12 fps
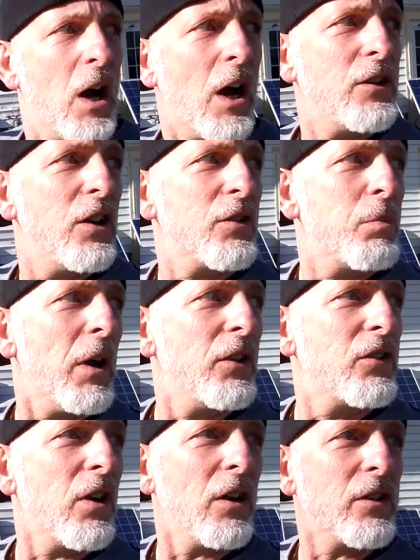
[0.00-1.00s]
I just might
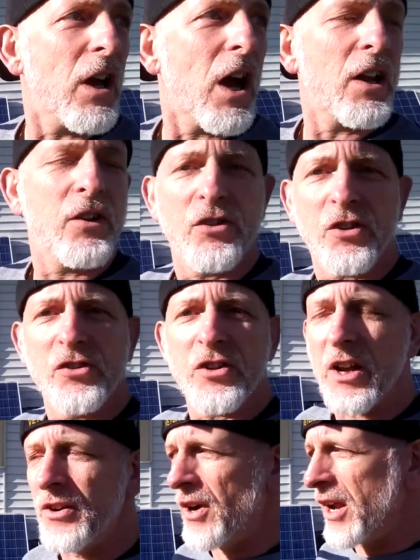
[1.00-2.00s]
start the hydrogen
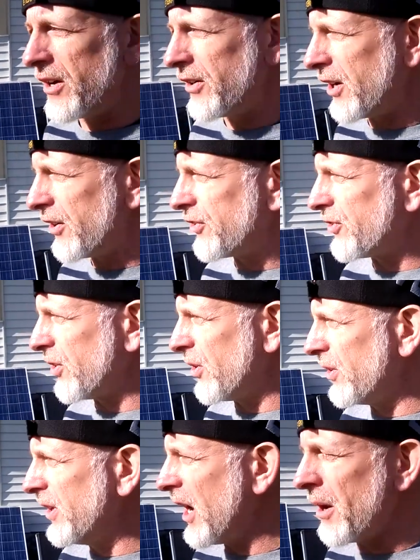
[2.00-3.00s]
generator here
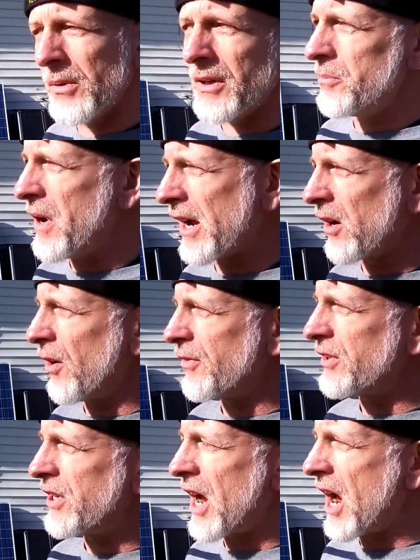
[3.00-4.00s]
soon. I'm in mega
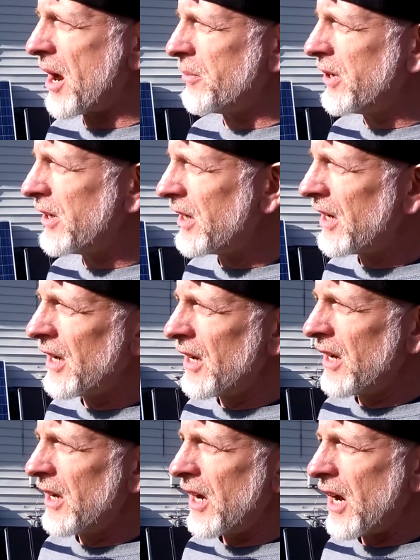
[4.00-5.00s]
overtime.
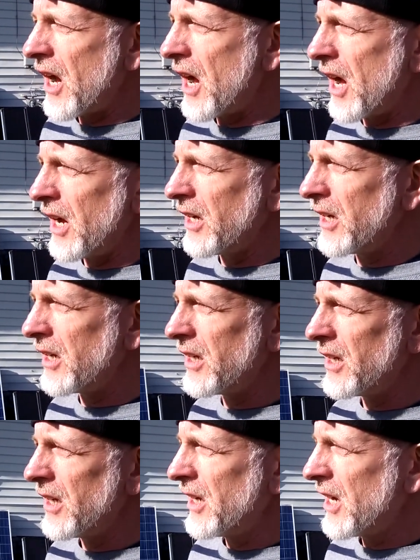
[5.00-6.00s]
Uh,
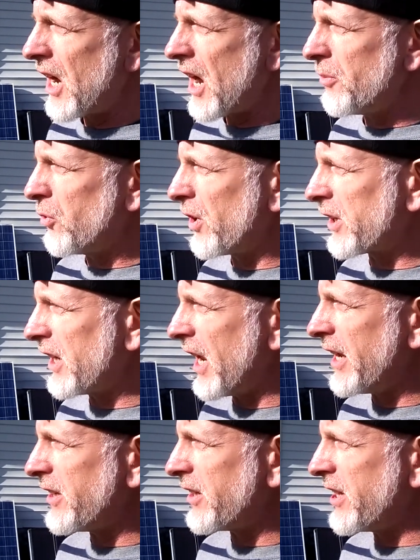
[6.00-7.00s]
I'm working
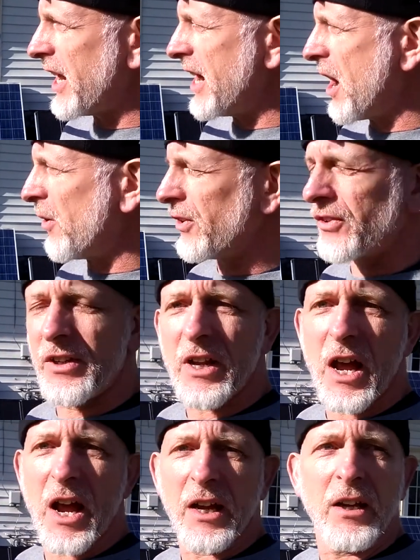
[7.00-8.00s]
eight to 10 hours a
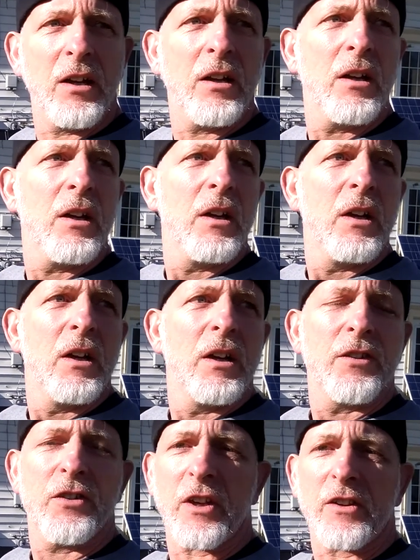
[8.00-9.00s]
day,
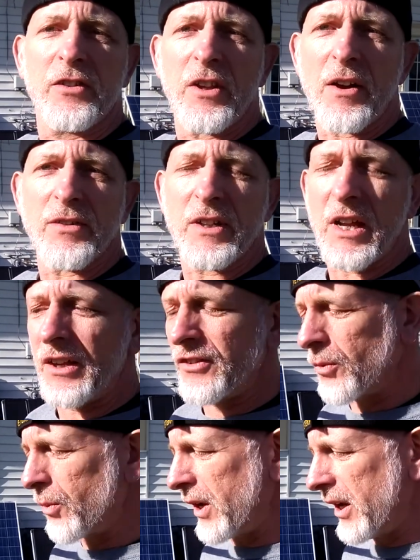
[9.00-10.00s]
six, seven days
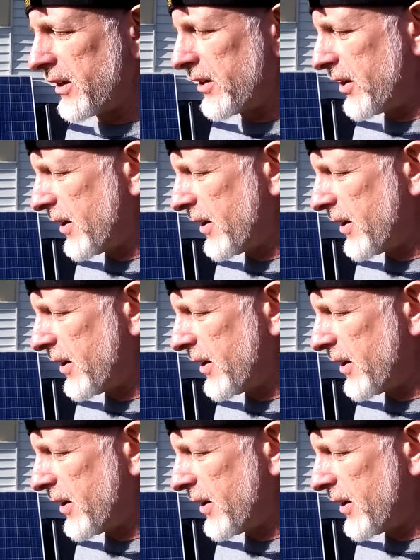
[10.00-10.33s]
a week.